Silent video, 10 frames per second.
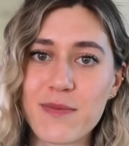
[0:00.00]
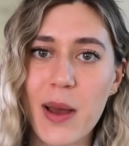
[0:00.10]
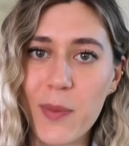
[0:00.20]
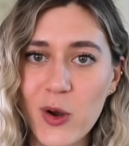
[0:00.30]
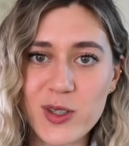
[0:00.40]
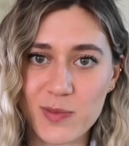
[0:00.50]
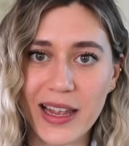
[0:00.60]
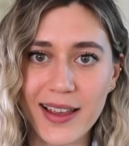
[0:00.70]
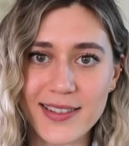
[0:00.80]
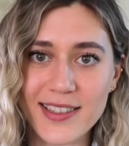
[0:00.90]
of my box
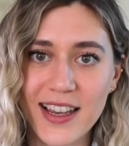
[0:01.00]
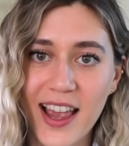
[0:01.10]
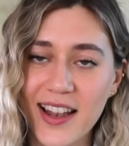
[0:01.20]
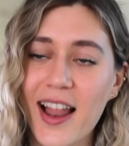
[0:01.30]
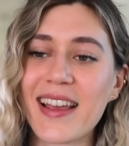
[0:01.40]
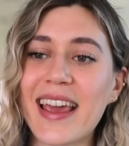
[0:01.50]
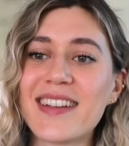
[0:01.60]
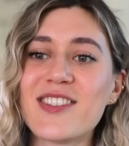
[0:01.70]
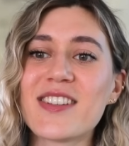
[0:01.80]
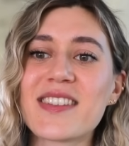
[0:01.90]
splits. Like
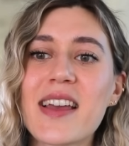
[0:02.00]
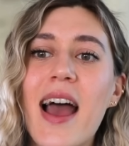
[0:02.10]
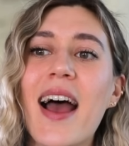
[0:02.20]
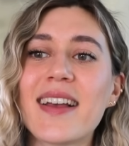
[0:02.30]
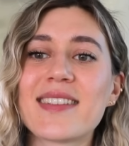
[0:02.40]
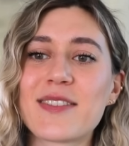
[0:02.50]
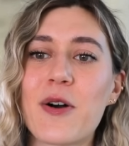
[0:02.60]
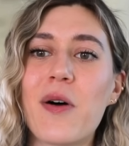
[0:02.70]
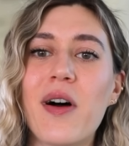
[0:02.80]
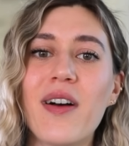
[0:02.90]
it just has
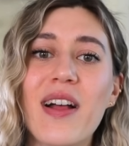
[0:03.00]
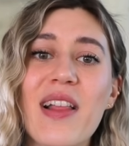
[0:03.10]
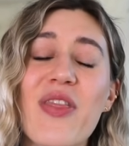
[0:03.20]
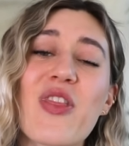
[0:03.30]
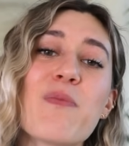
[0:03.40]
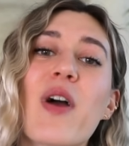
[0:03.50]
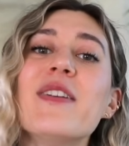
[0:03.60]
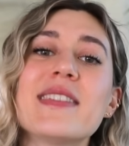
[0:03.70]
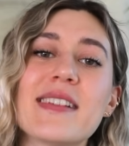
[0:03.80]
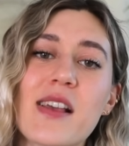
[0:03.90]
not, the
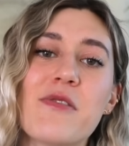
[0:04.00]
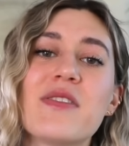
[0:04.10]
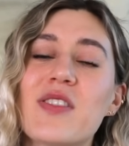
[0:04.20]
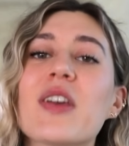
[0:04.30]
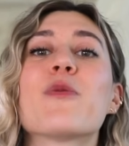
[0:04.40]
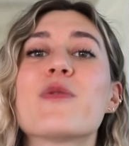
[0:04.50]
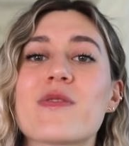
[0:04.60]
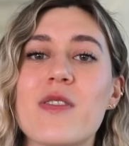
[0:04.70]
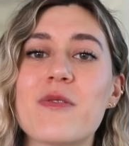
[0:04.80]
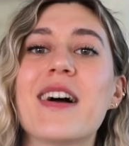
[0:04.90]
process I was doing was
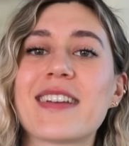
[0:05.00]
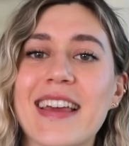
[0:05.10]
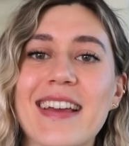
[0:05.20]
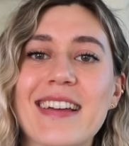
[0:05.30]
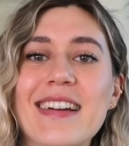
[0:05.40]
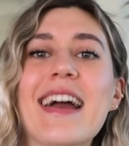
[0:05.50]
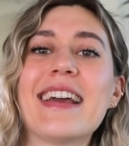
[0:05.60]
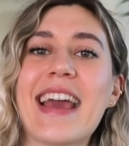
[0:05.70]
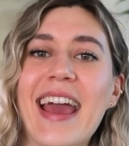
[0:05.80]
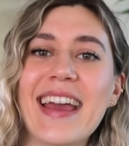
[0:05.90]
not working.
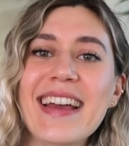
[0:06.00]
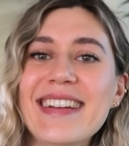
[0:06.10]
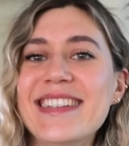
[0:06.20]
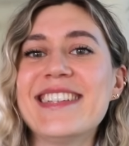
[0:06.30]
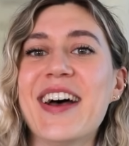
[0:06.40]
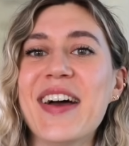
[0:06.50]
Okay, so